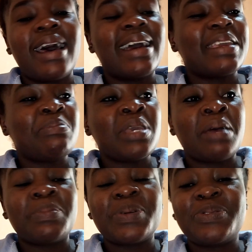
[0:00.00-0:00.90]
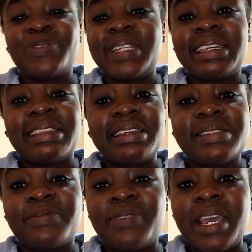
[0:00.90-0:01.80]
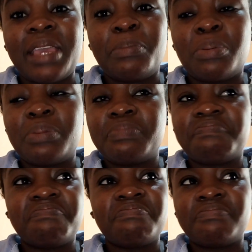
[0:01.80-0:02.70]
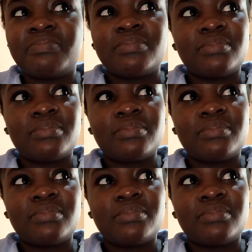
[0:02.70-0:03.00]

Okay, me, I'm not feeling this vibe. Me,